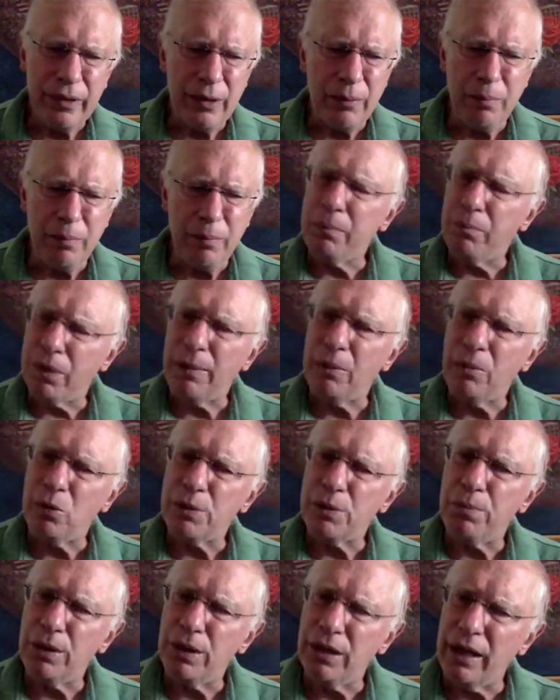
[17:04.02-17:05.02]
Their big
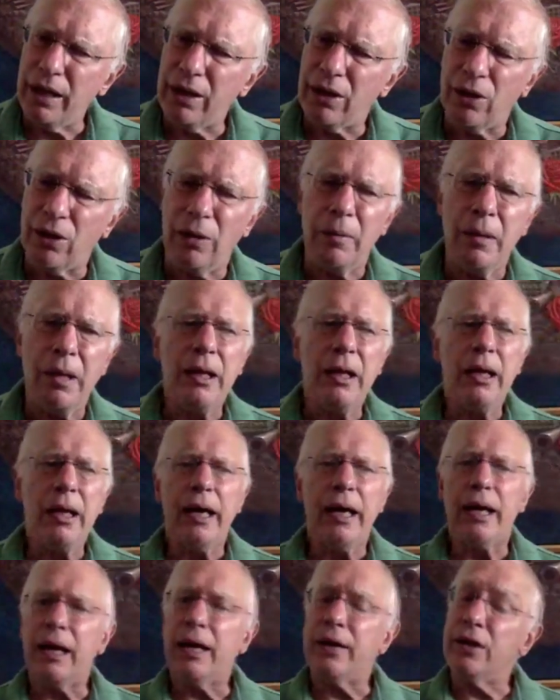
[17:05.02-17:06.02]
problem was political.
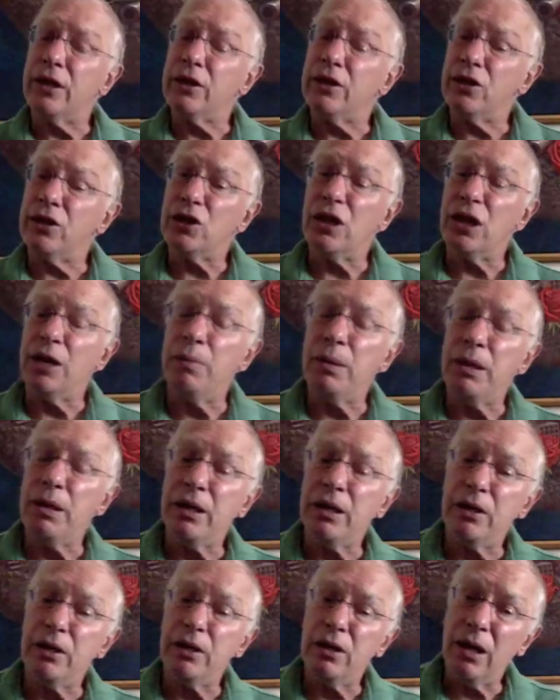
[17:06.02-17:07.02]
And I think there's going
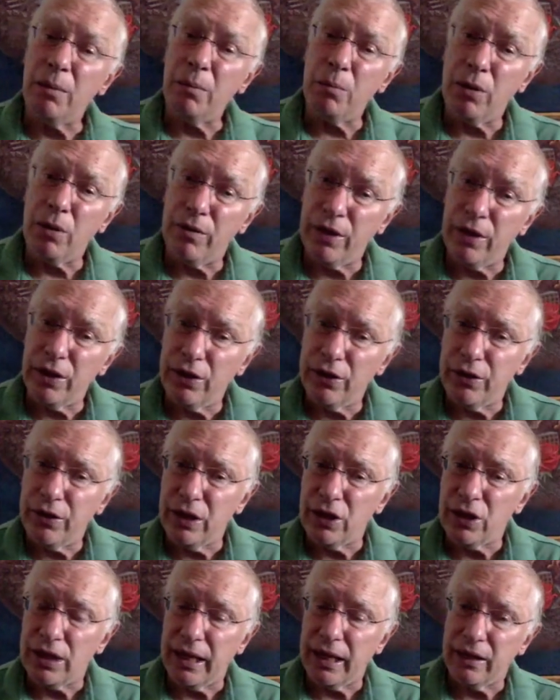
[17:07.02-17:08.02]
to be a number of other
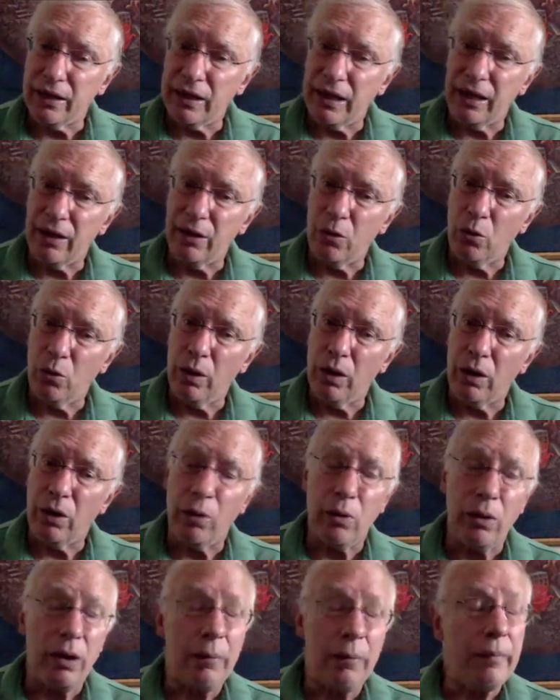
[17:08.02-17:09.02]
things like that
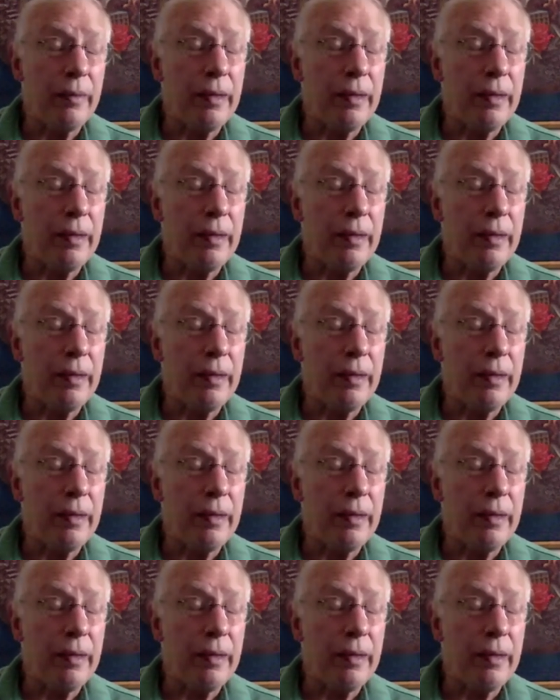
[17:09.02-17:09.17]
where